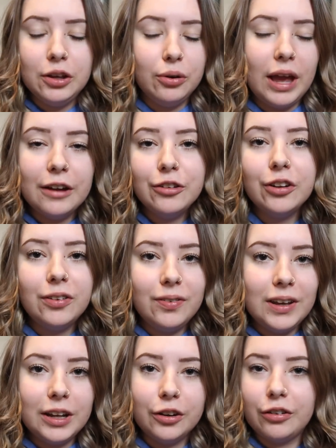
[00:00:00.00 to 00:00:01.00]
You can't just
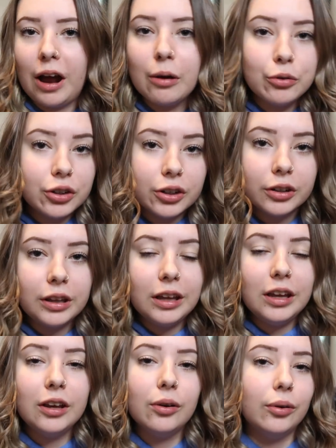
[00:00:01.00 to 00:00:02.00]
feed it ground
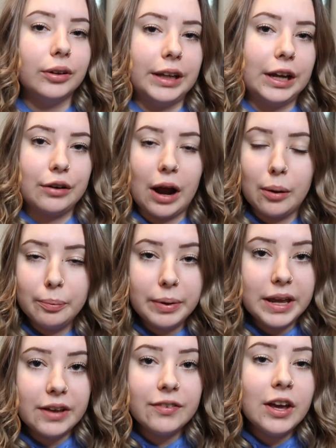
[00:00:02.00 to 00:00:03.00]
turkey or like ground
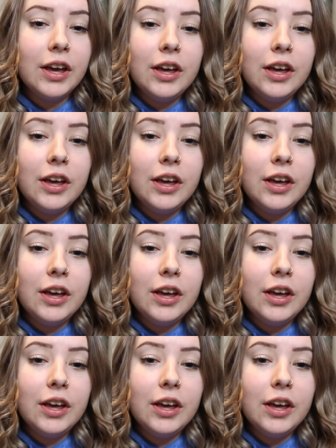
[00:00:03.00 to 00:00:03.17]
beef.